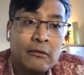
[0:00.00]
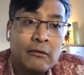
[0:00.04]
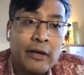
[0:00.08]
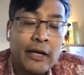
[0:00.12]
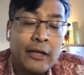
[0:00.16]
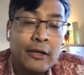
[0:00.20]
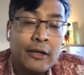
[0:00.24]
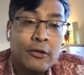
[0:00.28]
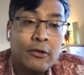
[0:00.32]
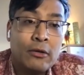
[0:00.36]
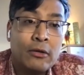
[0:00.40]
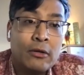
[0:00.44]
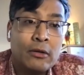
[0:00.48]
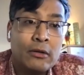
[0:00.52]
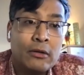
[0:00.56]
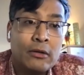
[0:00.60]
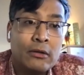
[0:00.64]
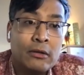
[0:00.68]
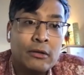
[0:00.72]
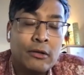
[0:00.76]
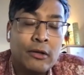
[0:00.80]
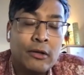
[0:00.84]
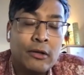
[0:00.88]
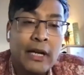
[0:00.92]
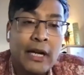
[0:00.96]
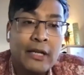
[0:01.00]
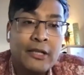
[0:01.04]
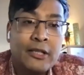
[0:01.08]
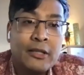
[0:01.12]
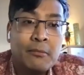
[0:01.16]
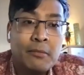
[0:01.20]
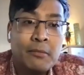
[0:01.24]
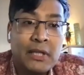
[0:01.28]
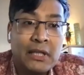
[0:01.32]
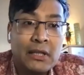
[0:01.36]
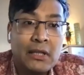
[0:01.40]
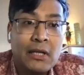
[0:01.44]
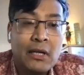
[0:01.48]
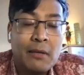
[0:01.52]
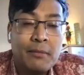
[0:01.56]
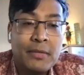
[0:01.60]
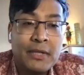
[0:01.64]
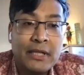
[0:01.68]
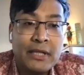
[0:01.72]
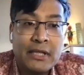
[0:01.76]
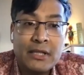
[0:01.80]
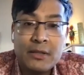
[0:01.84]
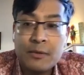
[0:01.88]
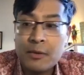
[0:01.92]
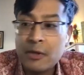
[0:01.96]
Right, you could actually build
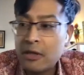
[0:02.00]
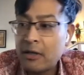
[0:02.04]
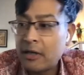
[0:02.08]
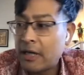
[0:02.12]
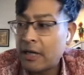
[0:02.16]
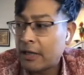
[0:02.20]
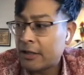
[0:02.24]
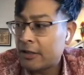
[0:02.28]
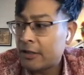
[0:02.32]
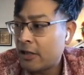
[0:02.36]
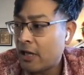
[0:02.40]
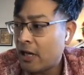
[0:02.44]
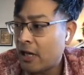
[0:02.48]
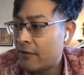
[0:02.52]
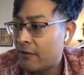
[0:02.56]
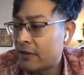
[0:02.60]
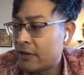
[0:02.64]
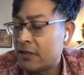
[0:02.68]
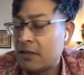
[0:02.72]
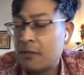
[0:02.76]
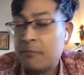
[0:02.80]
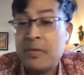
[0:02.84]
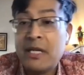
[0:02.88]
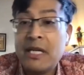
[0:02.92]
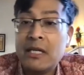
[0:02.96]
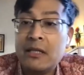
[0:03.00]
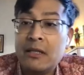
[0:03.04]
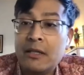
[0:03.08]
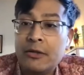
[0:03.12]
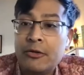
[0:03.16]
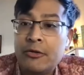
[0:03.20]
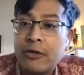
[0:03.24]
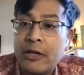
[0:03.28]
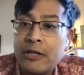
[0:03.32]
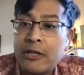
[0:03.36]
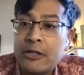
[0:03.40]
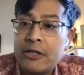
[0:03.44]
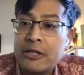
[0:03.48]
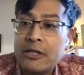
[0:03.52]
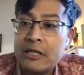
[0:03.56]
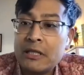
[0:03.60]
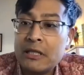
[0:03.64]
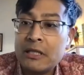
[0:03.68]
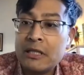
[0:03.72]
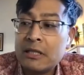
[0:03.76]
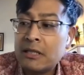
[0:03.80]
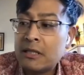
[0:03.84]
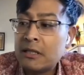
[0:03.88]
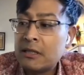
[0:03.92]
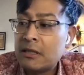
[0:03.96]
companies without actually having to be in the
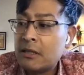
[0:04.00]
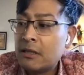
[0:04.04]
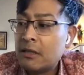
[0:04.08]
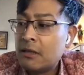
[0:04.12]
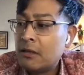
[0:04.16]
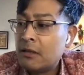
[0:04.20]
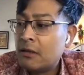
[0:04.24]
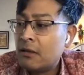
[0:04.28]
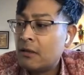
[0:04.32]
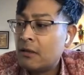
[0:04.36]
trenches